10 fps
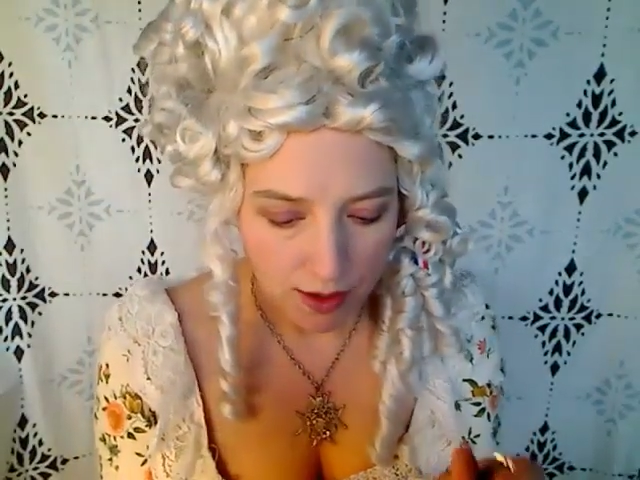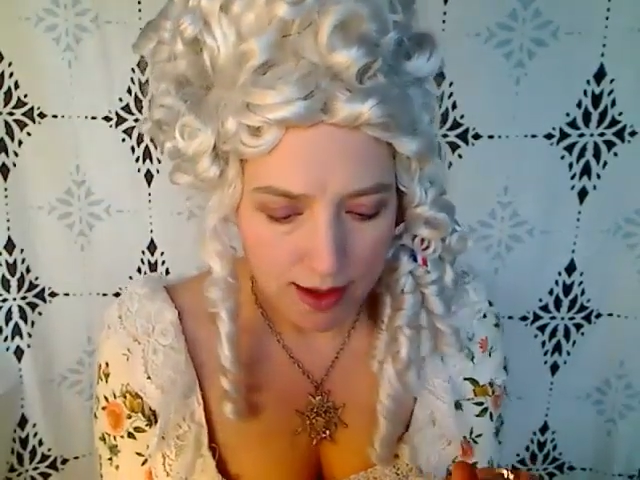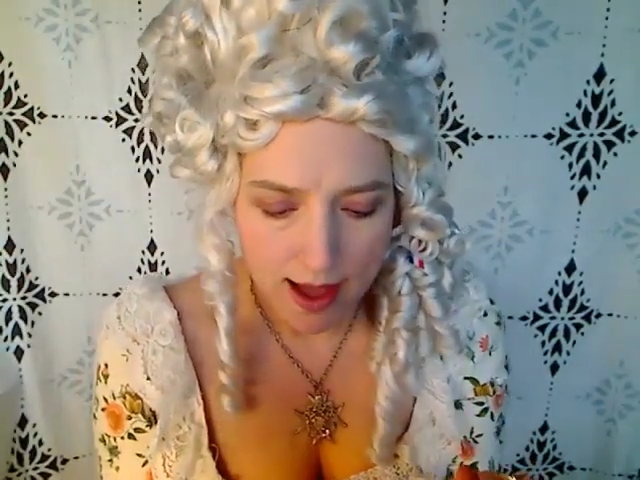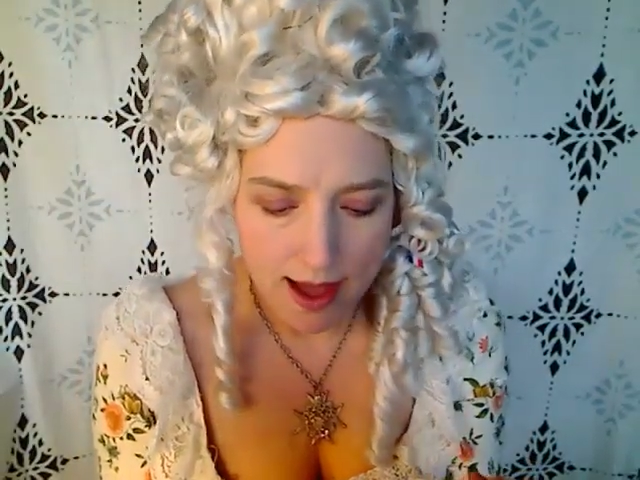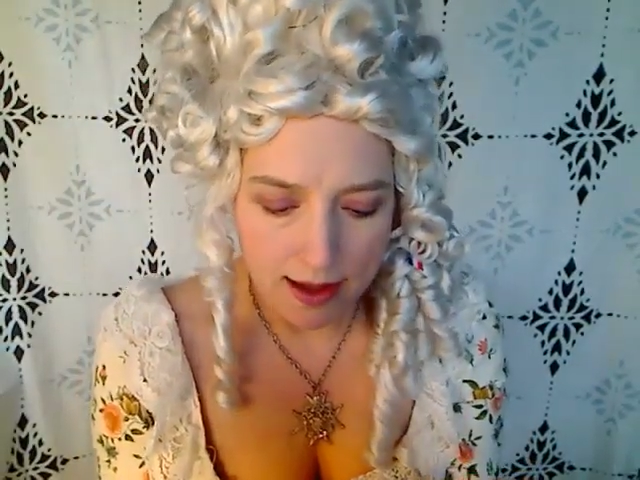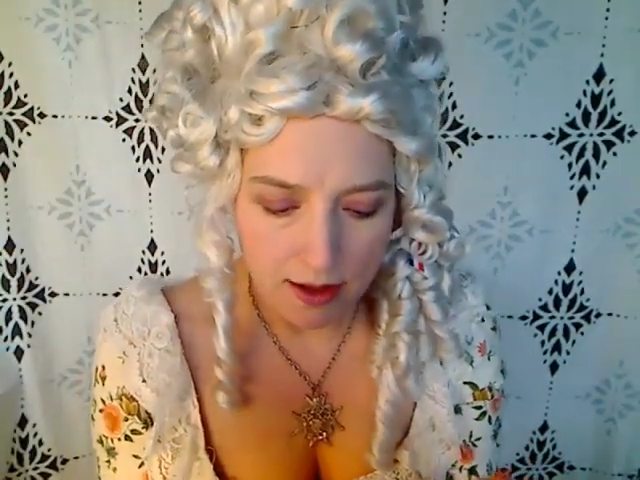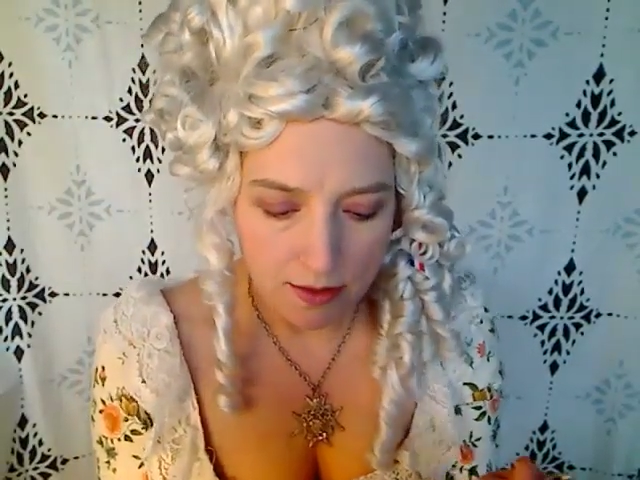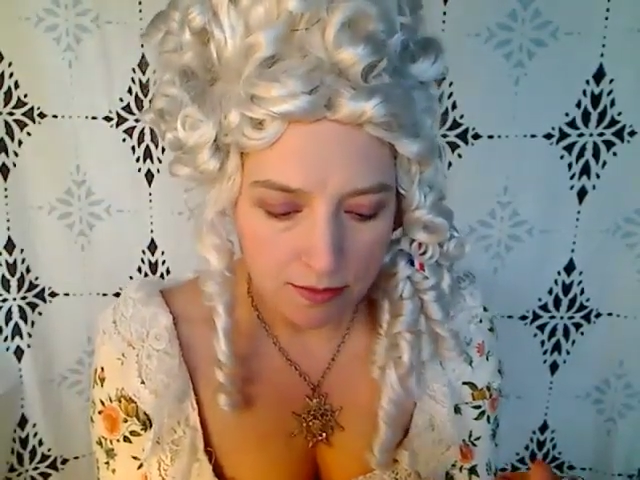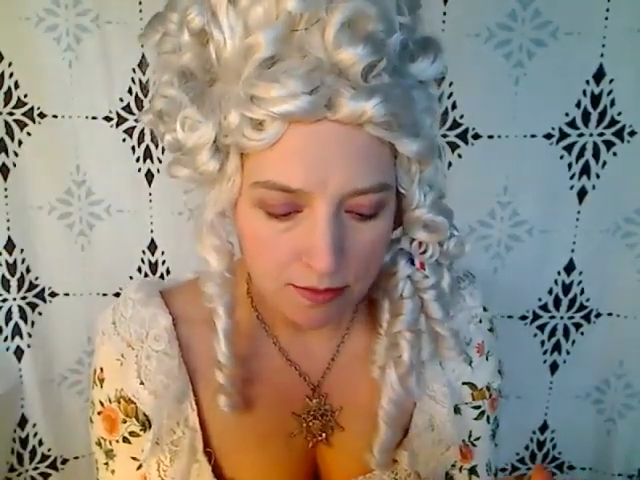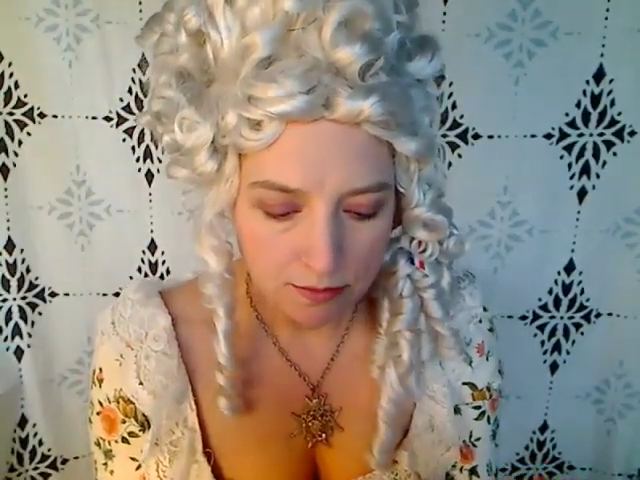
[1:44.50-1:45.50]
Cake.
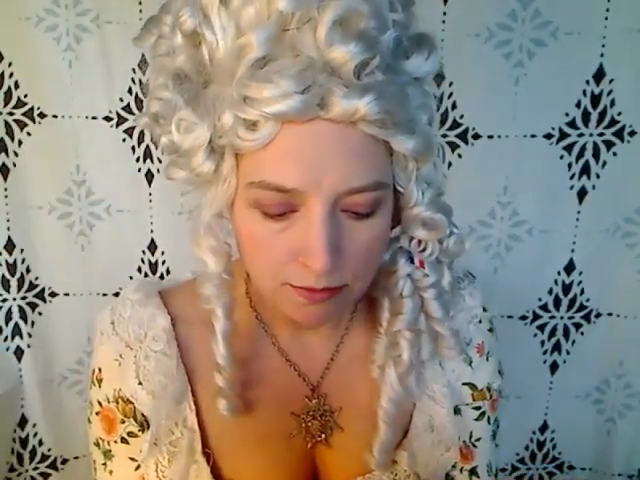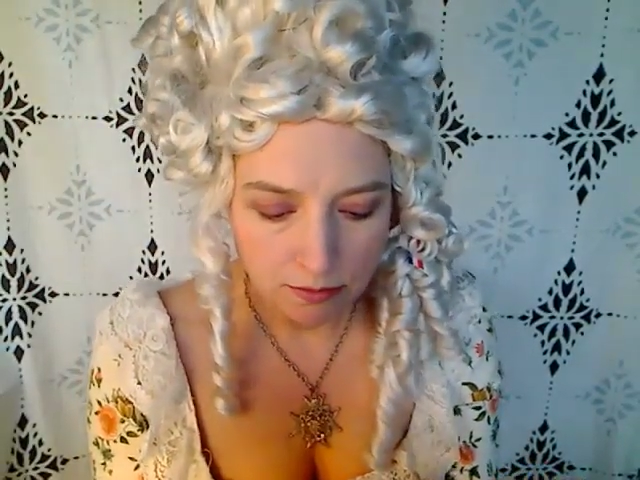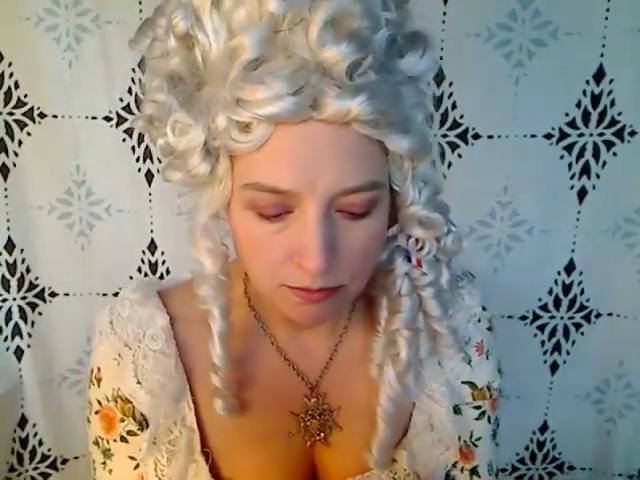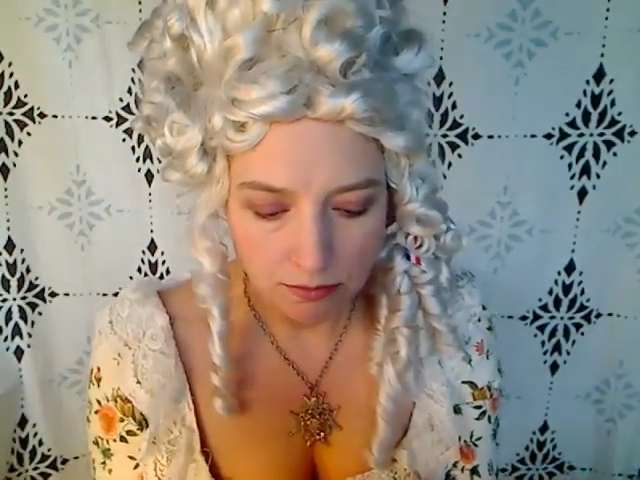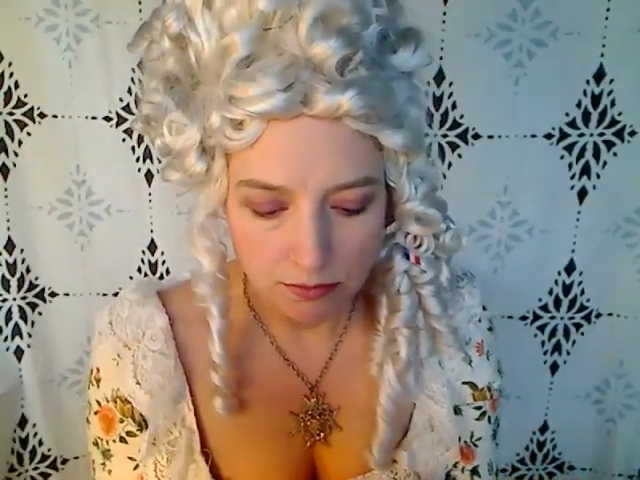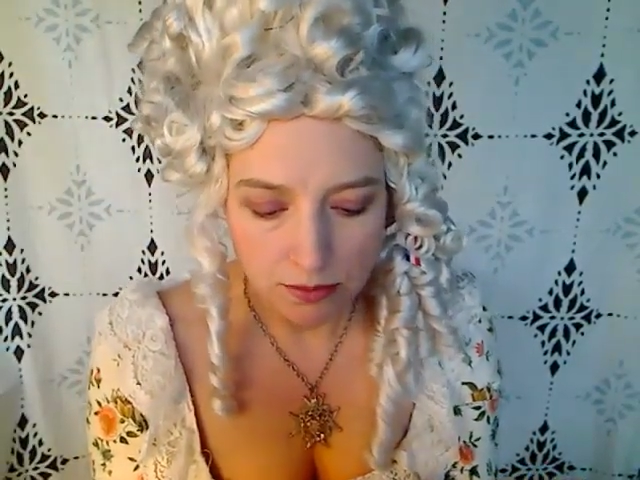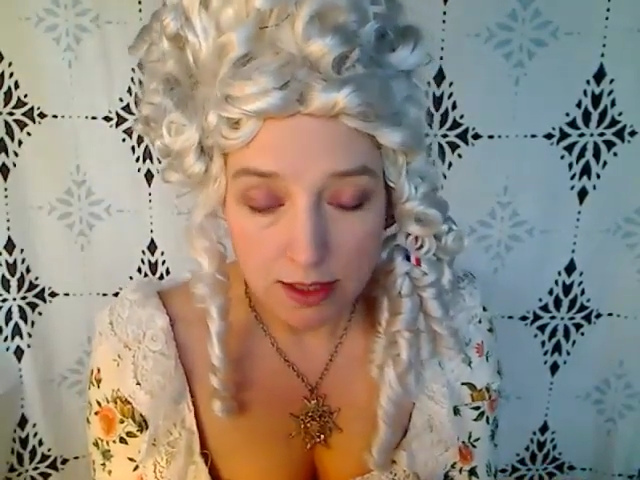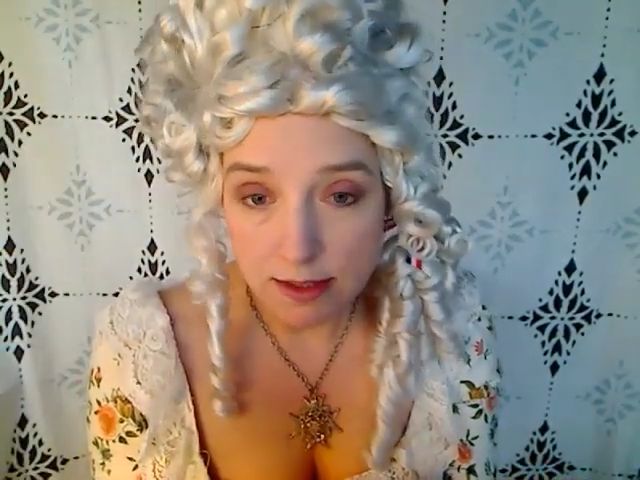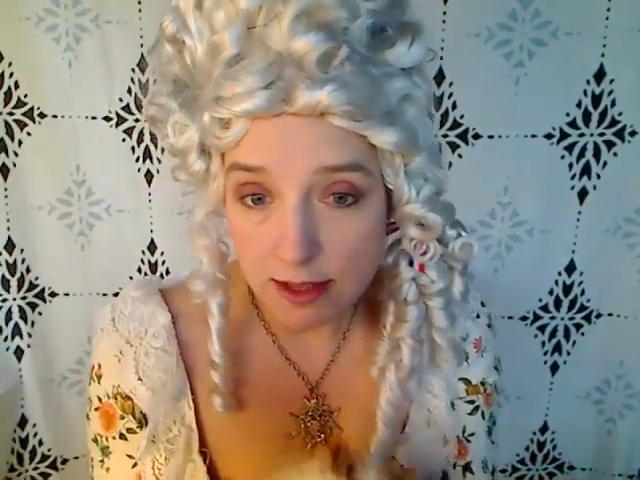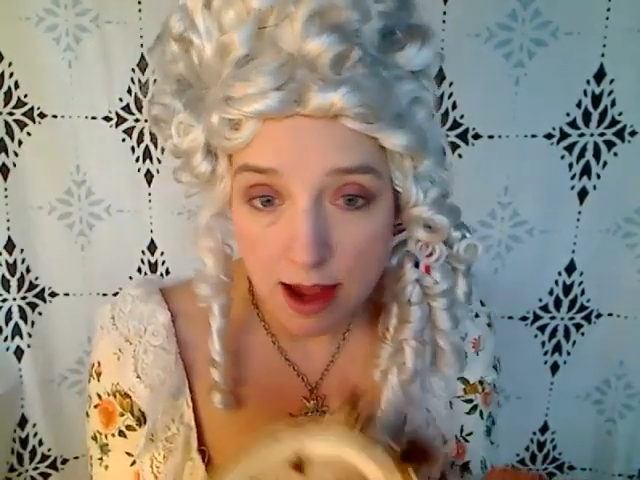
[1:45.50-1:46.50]
Doesn't